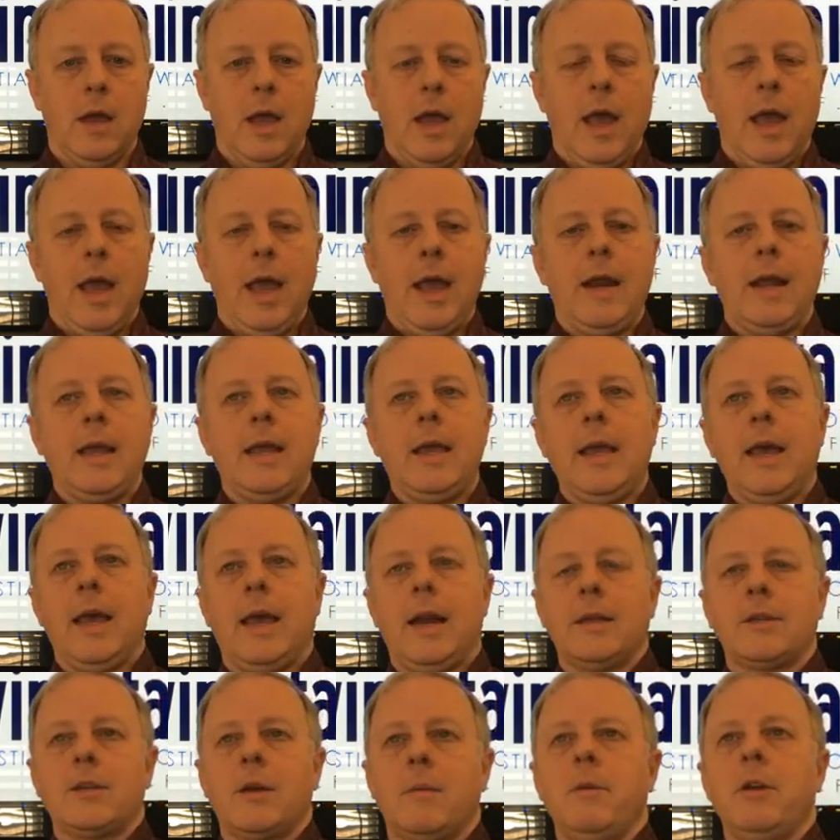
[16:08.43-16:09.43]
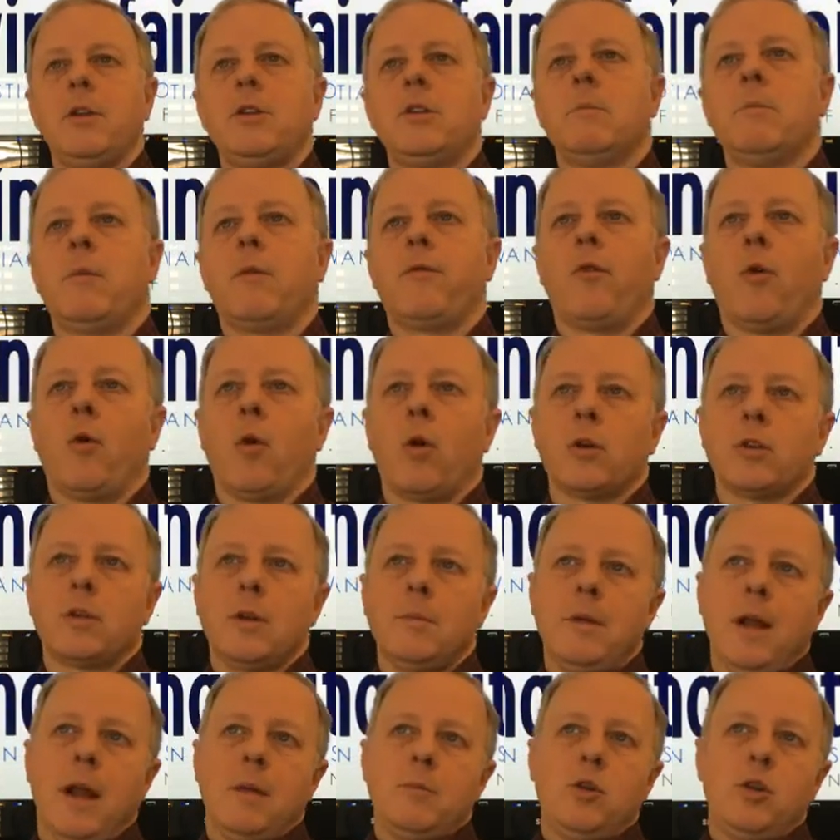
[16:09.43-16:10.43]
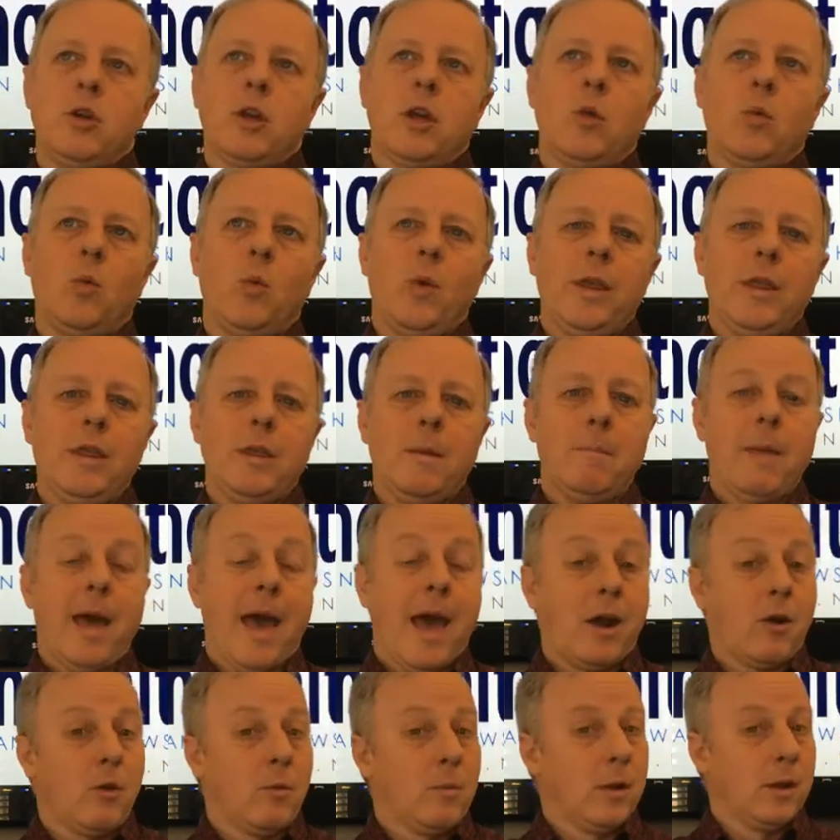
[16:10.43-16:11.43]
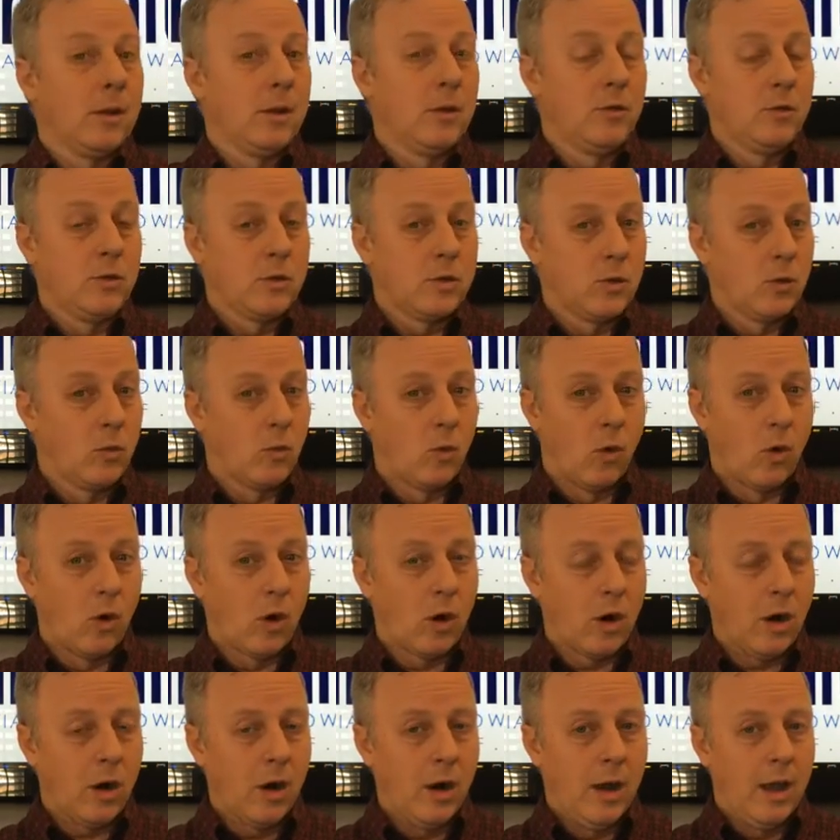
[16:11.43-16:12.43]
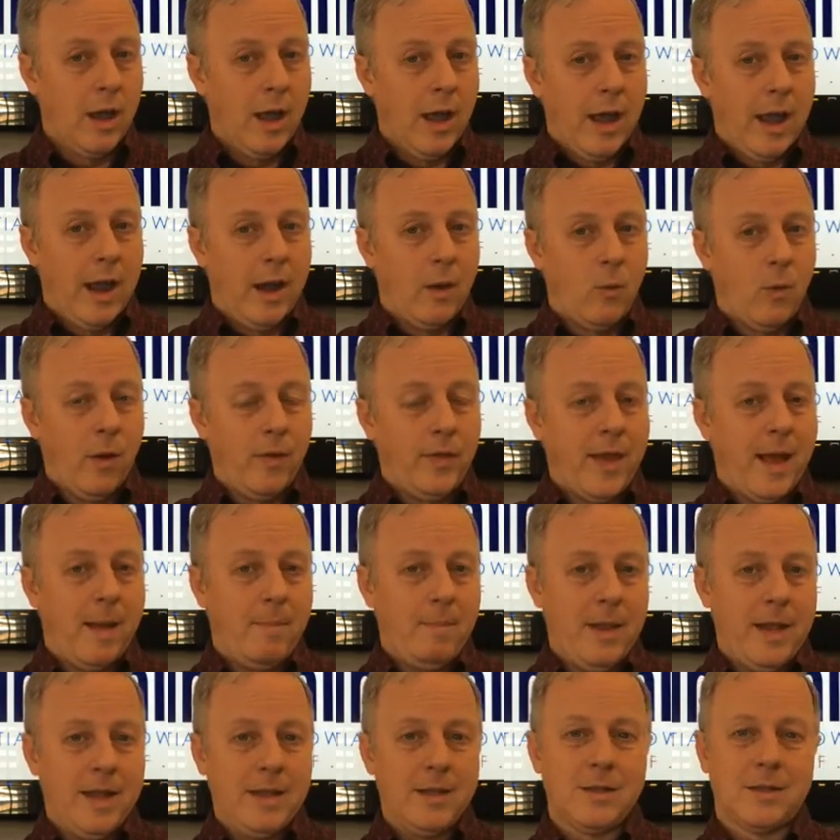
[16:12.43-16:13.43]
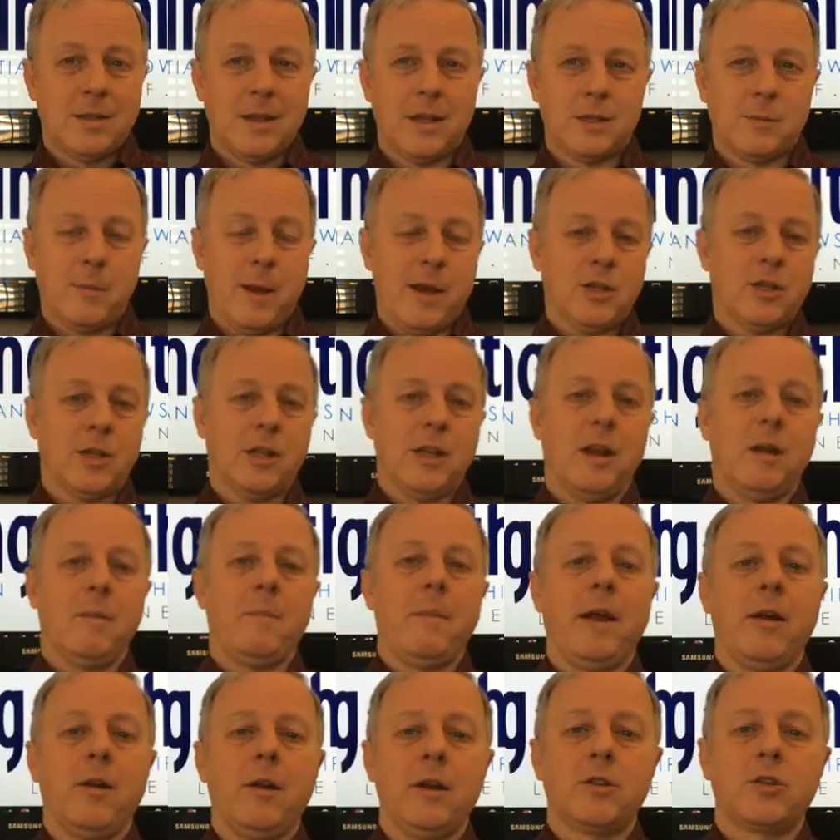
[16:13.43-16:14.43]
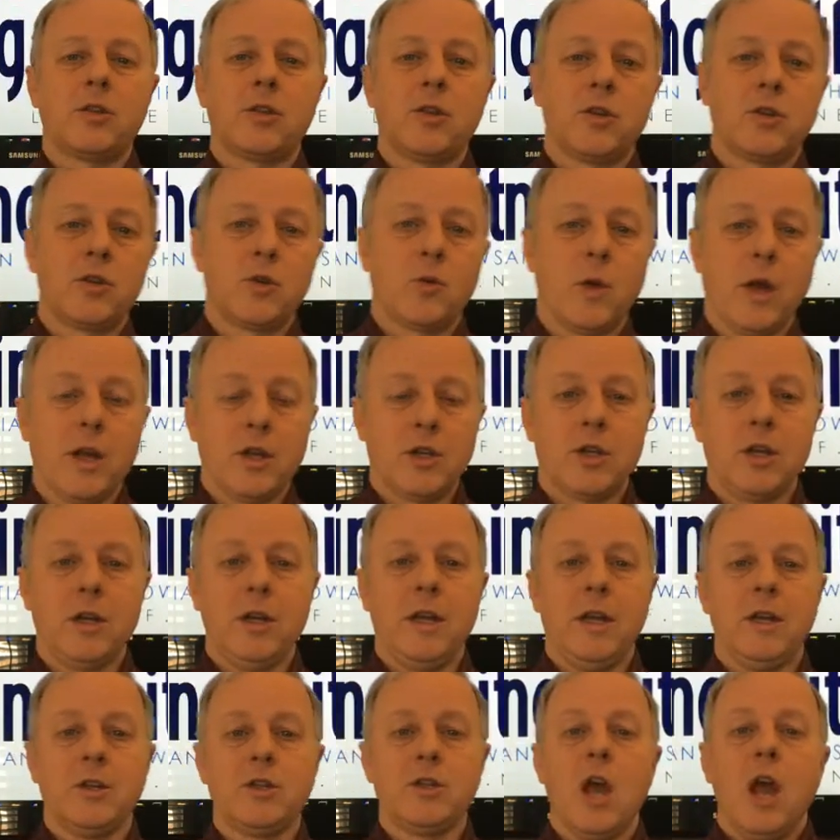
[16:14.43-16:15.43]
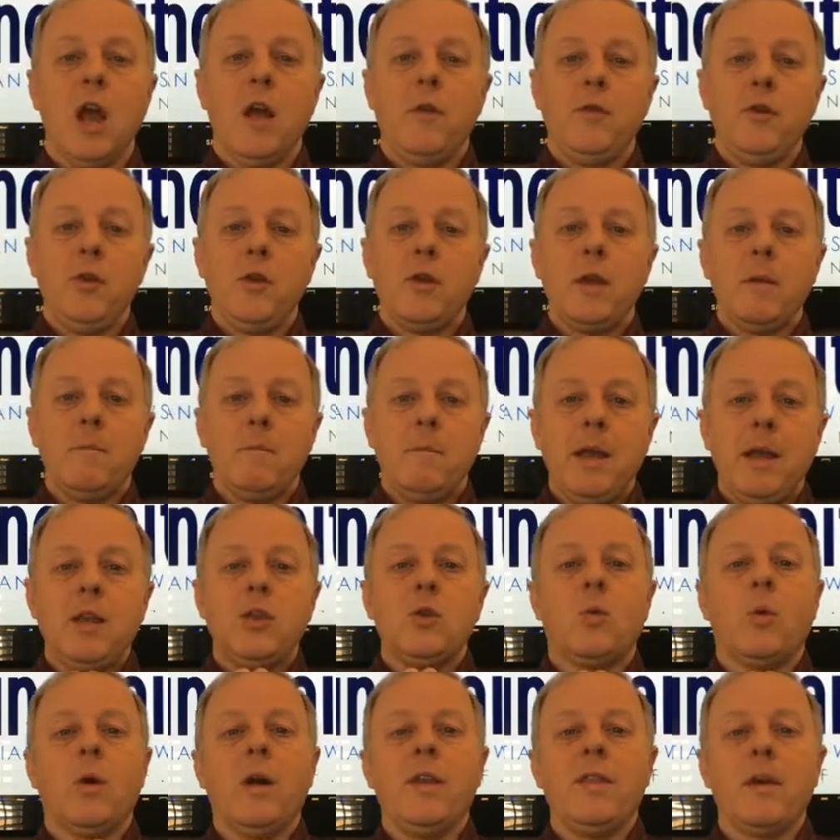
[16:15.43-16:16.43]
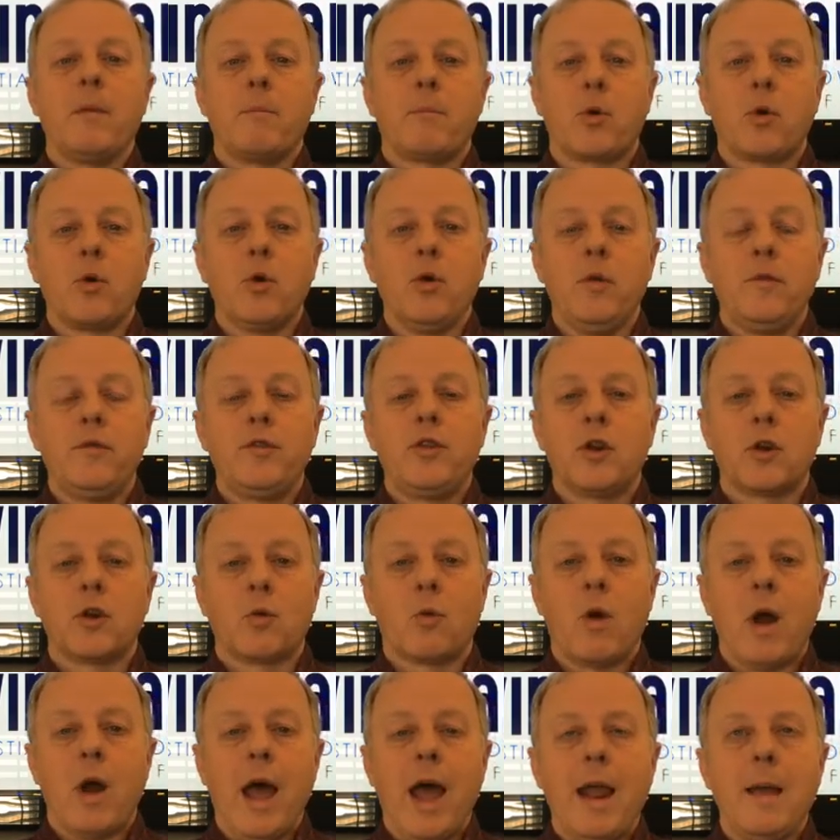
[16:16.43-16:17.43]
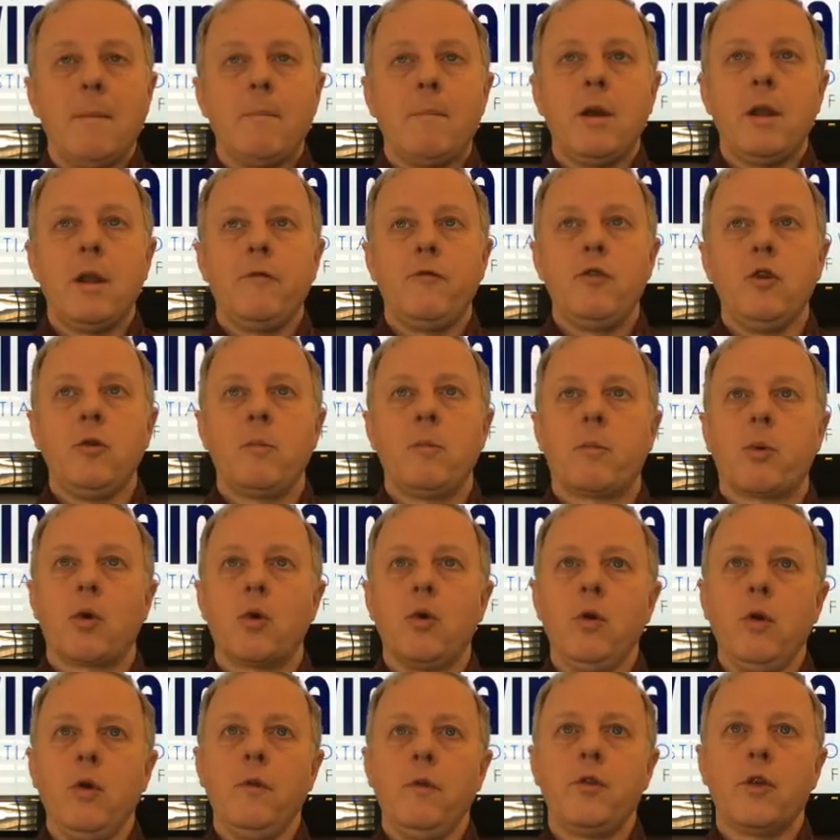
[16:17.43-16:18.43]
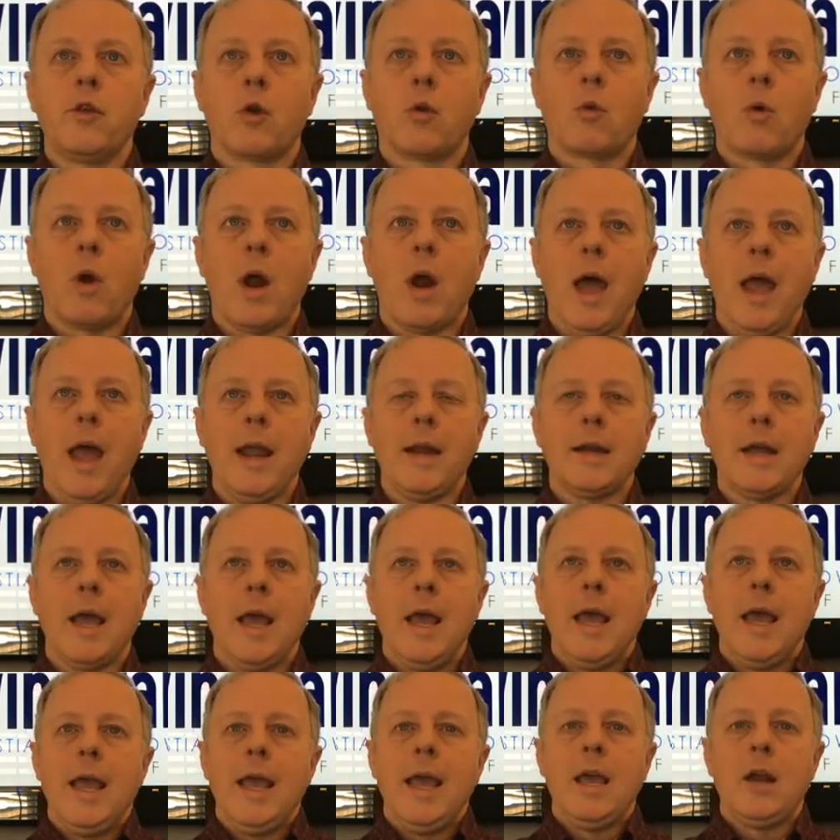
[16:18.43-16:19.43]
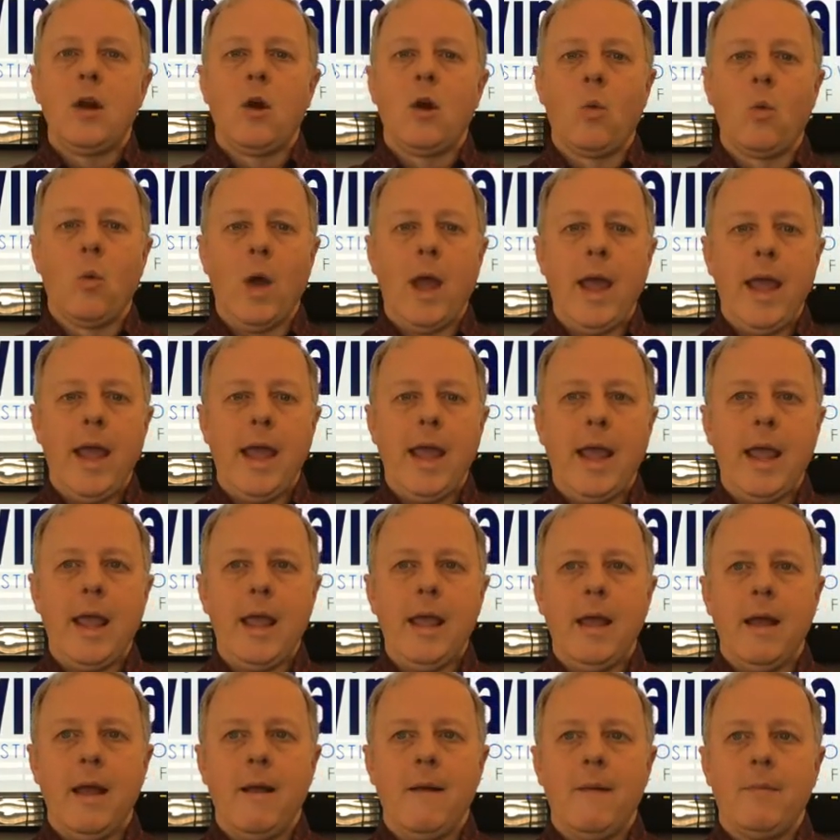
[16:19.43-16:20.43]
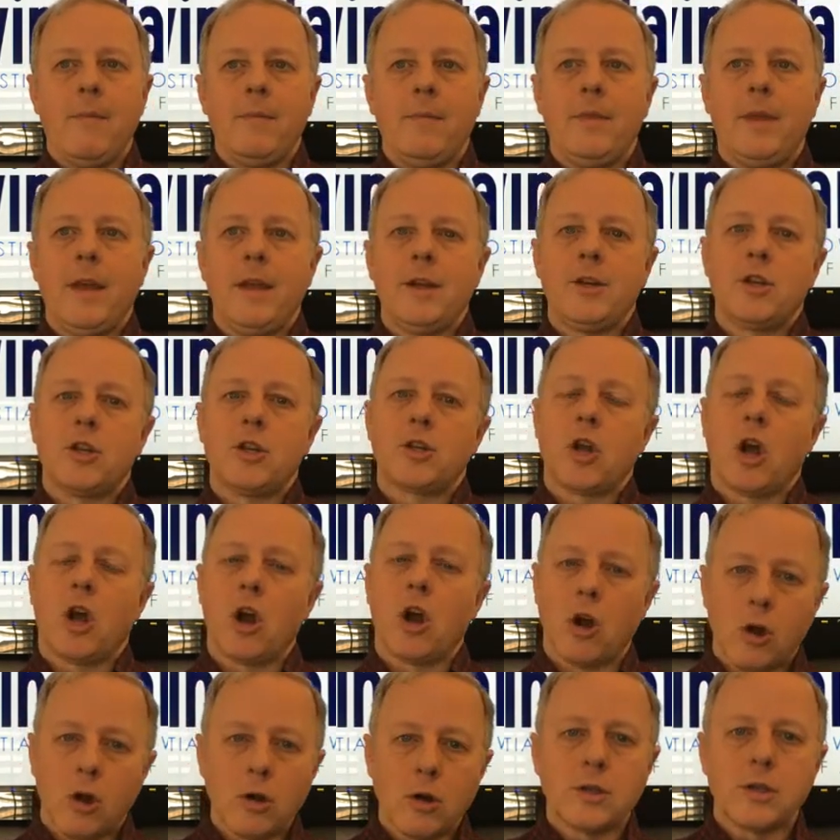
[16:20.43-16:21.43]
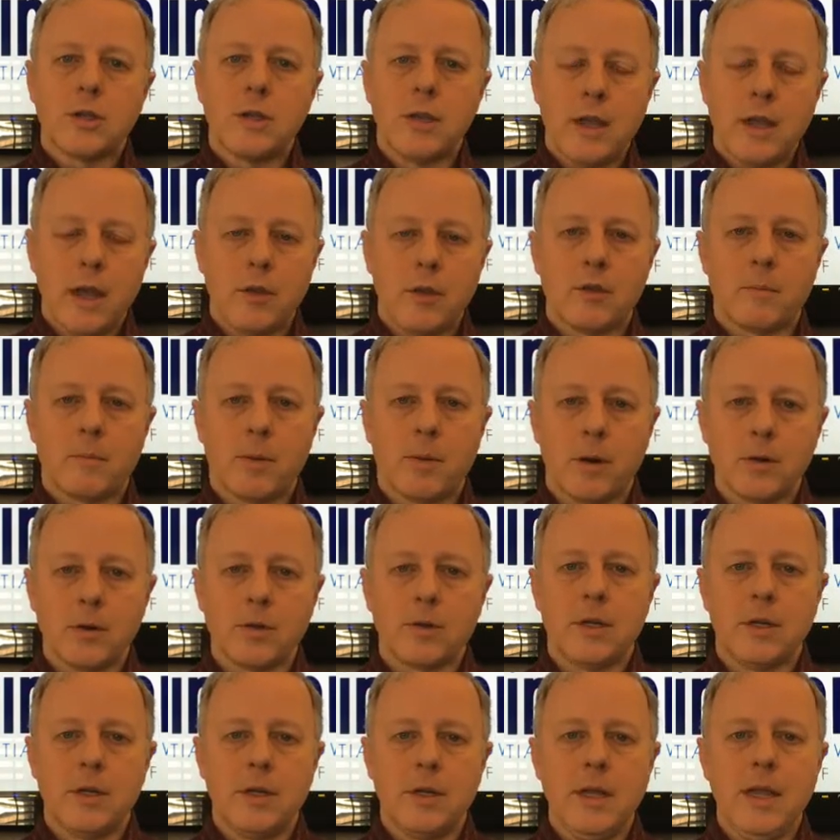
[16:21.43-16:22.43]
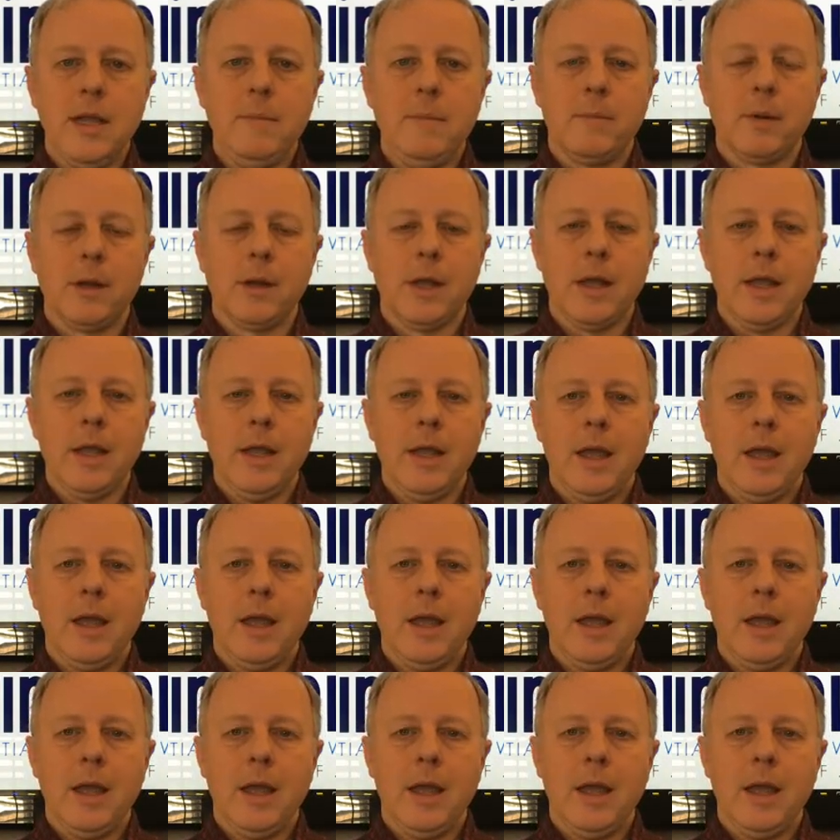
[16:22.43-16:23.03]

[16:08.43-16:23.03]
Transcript: And again, as I mentioned before, sometimes you can win the battle but lose the war. And what that means, especially in a marriage situation, is you can be the one that proves you're right, but if you prove you're right in a way that just hurts the other person deeply,